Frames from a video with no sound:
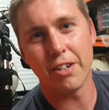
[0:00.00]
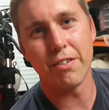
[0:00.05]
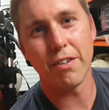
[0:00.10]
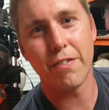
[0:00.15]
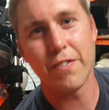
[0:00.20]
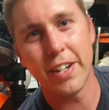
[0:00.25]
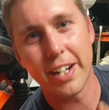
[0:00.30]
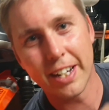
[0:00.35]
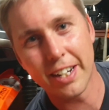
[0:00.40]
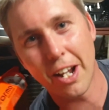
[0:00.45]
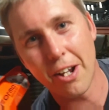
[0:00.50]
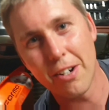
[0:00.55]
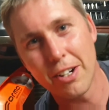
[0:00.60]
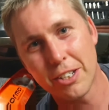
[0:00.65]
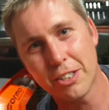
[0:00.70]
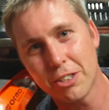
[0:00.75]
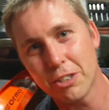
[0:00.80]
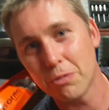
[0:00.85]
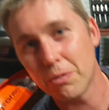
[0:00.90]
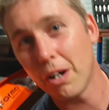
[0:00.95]
the other thing I
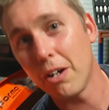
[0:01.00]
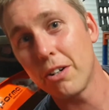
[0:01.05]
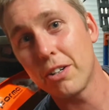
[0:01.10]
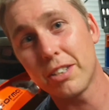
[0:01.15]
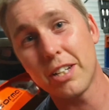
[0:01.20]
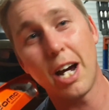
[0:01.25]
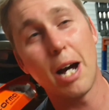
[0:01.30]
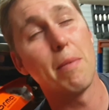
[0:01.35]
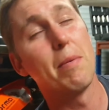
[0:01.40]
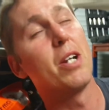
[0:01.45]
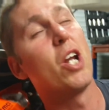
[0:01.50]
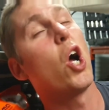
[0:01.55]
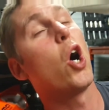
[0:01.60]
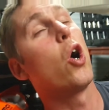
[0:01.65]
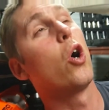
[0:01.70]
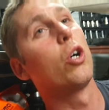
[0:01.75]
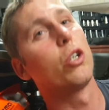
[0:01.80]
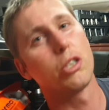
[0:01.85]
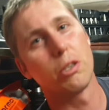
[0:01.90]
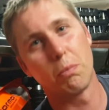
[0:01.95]
noticed as well, because I'm an
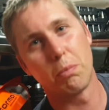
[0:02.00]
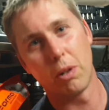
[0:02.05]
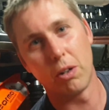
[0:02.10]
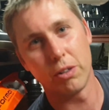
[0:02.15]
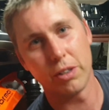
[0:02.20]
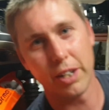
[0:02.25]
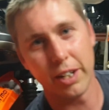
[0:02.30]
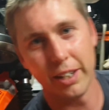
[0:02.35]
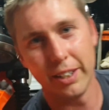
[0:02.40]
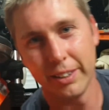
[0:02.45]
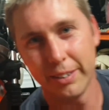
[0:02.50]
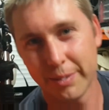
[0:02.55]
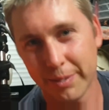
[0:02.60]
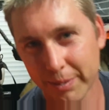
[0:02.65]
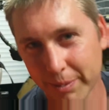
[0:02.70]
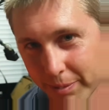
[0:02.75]
utter plonker,